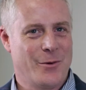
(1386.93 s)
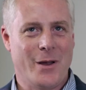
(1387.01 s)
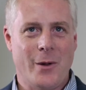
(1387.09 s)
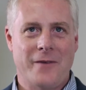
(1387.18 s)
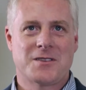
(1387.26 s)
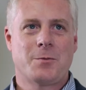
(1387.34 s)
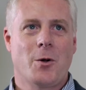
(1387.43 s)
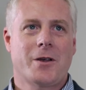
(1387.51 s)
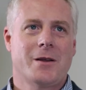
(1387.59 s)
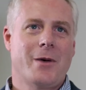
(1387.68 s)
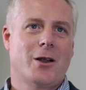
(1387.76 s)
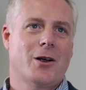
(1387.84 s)
We haven't
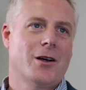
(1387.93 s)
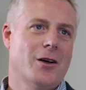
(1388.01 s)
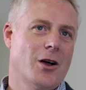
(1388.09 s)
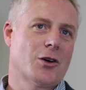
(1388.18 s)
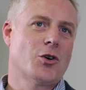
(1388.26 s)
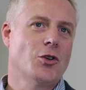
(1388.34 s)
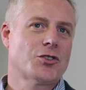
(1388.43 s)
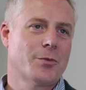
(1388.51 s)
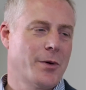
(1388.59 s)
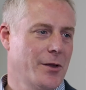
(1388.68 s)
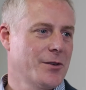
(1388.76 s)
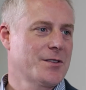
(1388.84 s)
spoken about our culture
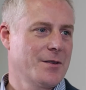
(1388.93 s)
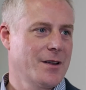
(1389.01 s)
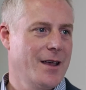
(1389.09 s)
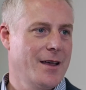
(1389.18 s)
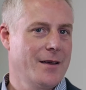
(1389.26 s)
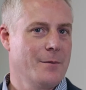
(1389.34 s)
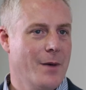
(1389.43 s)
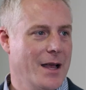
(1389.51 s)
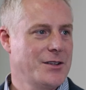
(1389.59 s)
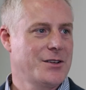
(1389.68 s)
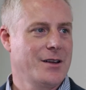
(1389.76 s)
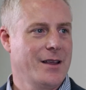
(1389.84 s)
pillars
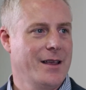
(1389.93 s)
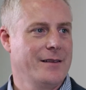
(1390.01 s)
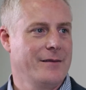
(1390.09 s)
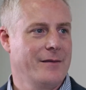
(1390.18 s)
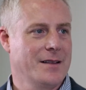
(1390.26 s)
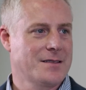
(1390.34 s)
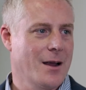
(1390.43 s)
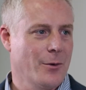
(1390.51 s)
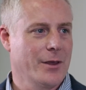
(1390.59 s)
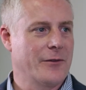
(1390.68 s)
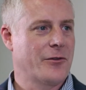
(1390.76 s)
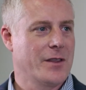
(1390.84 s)
much, and that's not
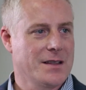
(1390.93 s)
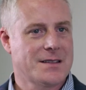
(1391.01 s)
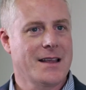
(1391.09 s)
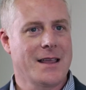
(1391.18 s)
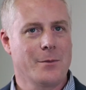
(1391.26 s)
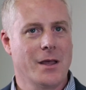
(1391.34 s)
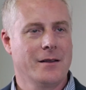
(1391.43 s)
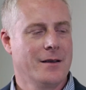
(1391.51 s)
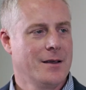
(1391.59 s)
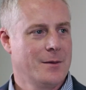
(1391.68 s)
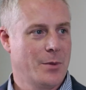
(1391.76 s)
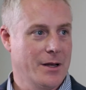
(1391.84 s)
really for this segment,
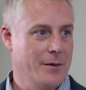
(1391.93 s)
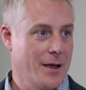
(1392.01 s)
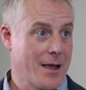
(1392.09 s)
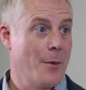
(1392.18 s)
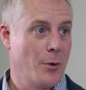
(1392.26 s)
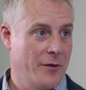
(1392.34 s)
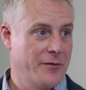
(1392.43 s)
but a couple